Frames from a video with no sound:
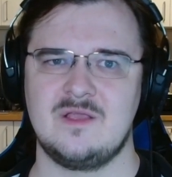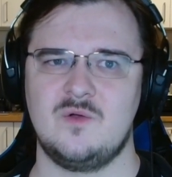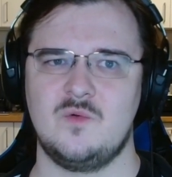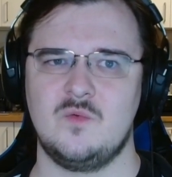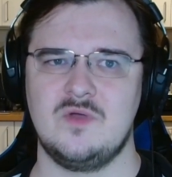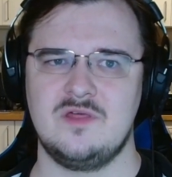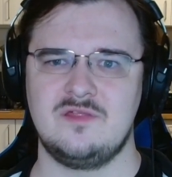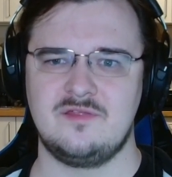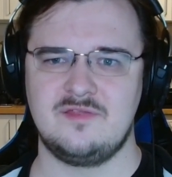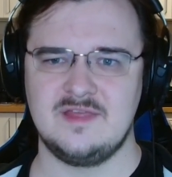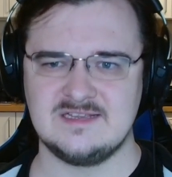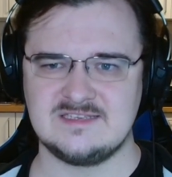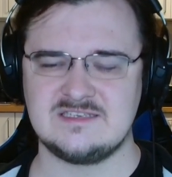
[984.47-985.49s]
With
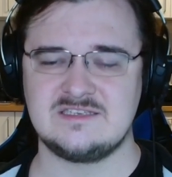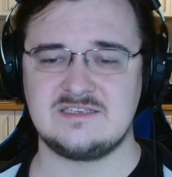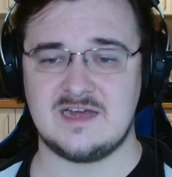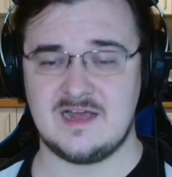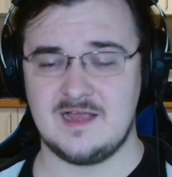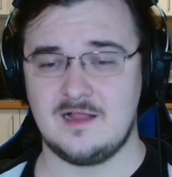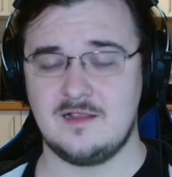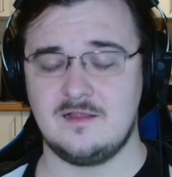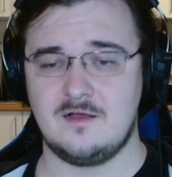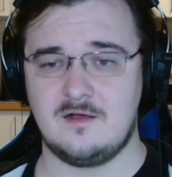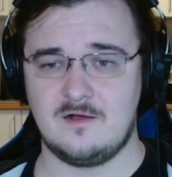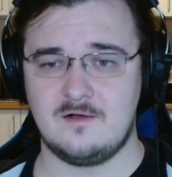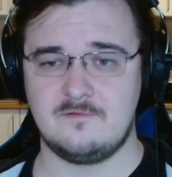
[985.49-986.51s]
this style
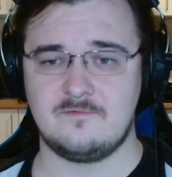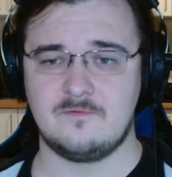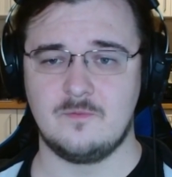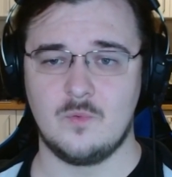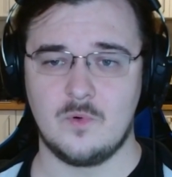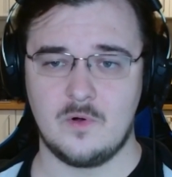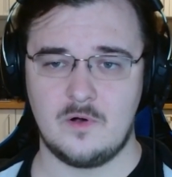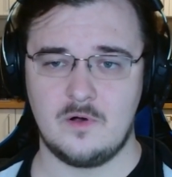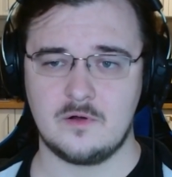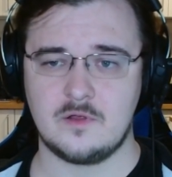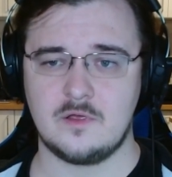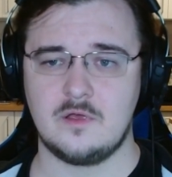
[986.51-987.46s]
of work,